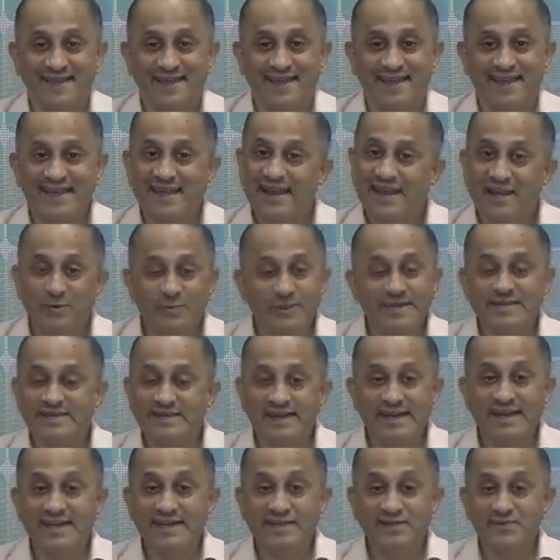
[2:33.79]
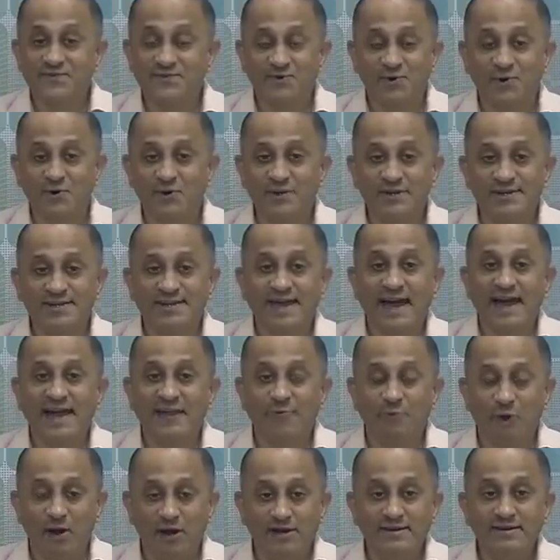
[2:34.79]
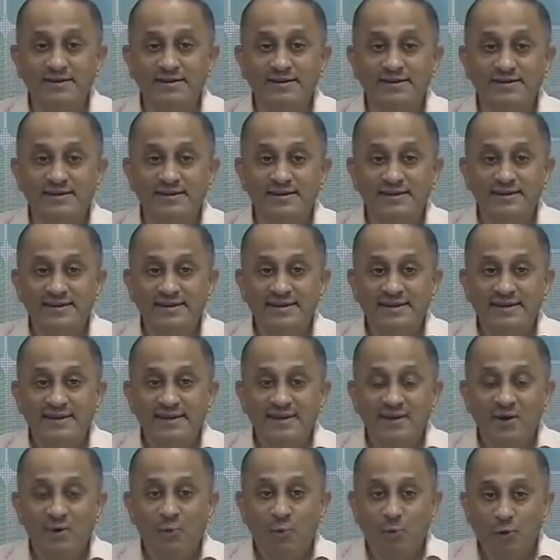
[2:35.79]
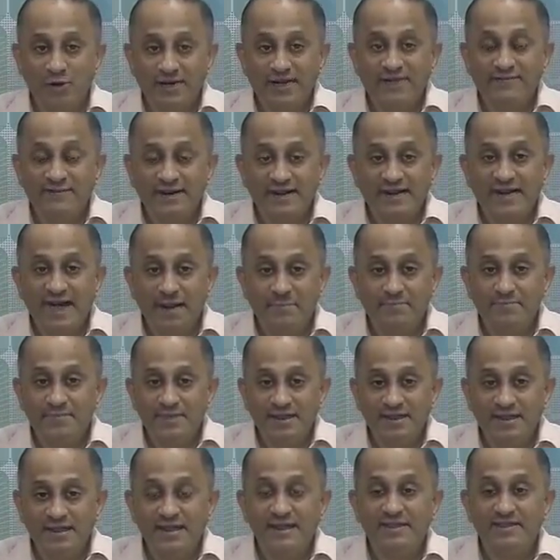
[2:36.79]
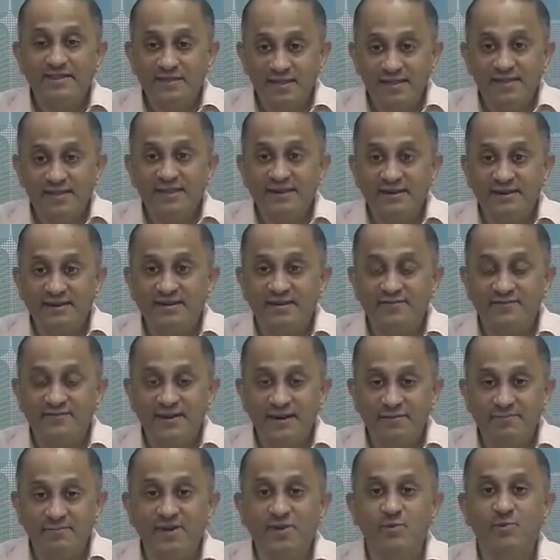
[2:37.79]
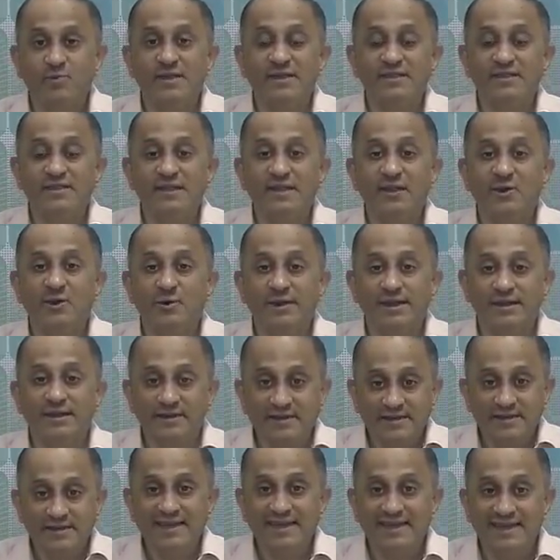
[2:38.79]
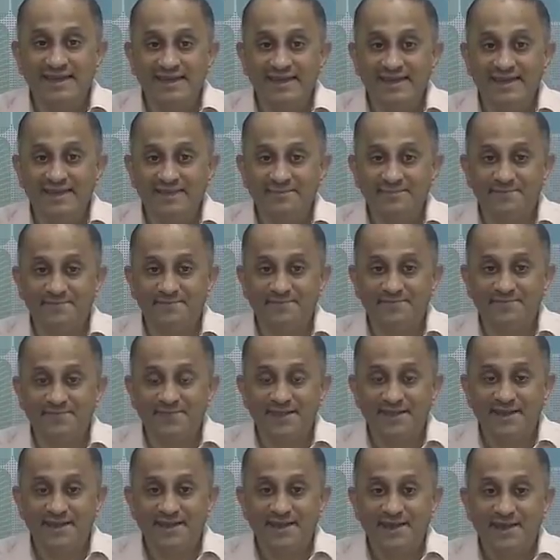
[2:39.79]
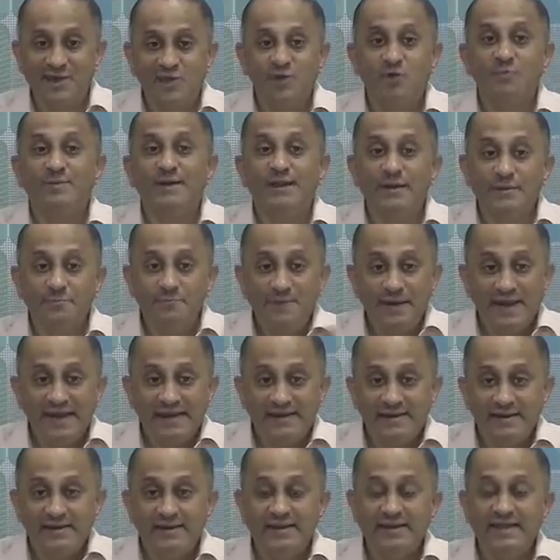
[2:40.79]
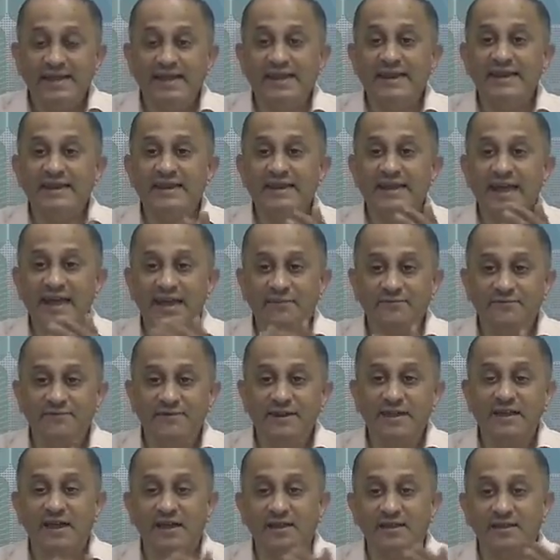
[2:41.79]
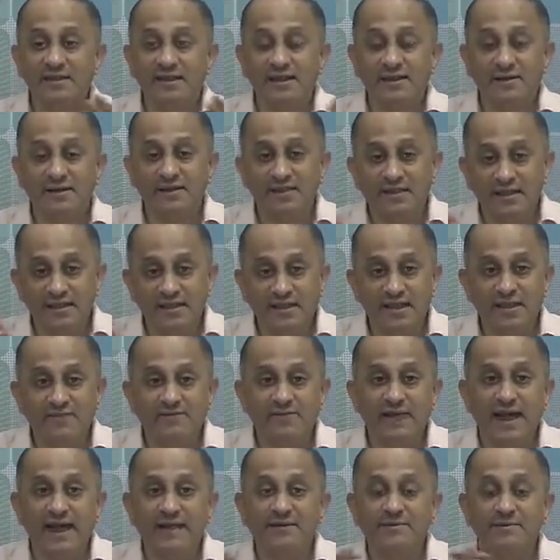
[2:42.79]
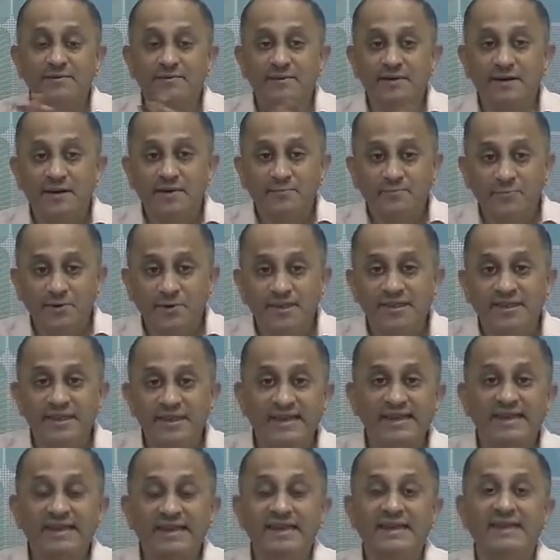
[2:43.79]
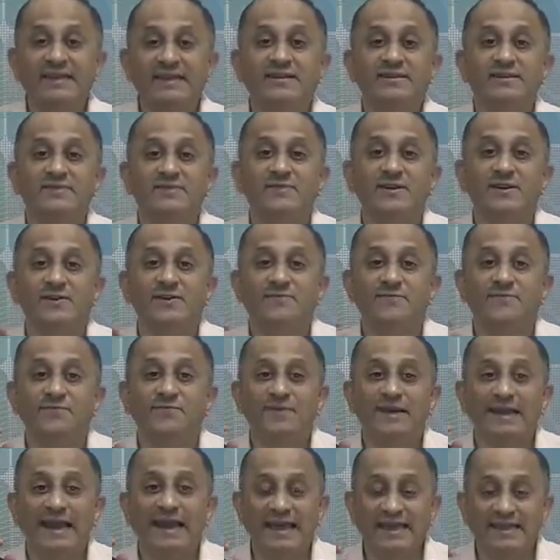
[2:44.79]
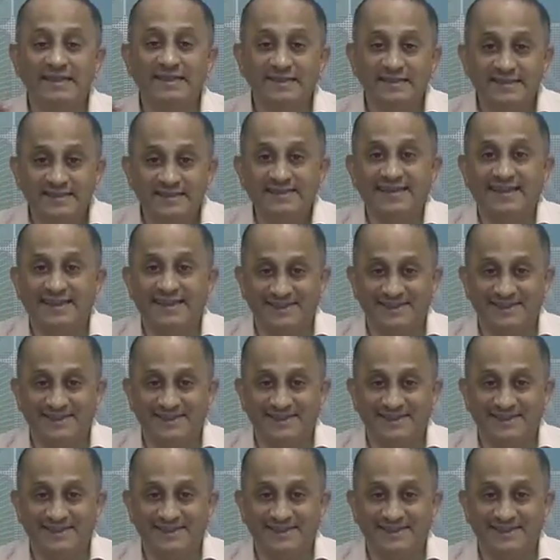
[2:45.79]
in which case of course I want whatever comes in this interval between 0 and t to be repeated in every successive and preceding interval of length t.